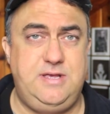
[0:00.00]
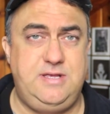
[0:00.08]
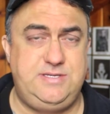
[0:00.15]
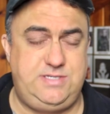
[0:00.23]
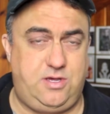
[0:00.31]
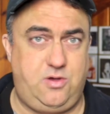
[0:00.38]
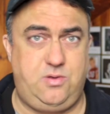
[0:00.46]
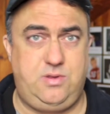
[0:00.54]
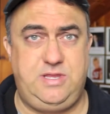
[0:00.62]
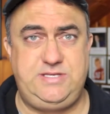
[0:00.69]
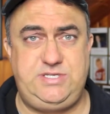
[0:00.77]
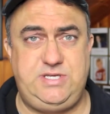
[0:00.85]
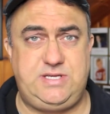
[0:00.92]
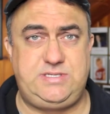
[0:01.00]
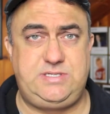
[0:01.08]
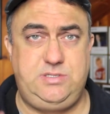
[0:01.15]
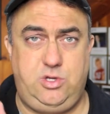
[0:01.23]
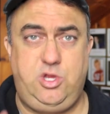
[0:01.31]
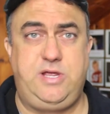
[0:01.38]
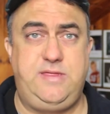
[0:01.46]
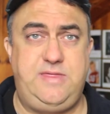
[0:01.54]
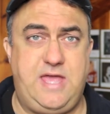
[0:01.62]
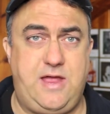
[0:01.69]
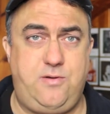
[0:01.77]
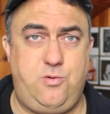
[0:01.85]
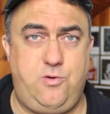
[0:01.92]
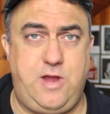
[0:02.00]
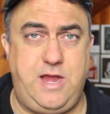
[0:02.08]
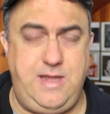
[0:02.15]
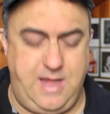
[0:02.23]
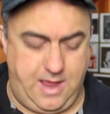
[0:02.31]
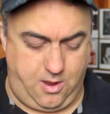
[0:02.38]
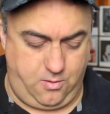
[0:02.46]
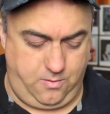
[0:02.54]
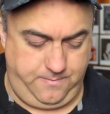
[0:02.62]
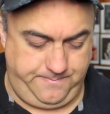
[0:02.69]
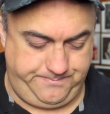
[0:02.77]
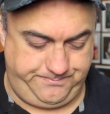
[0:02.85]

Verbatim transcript: So let's just look at that right now.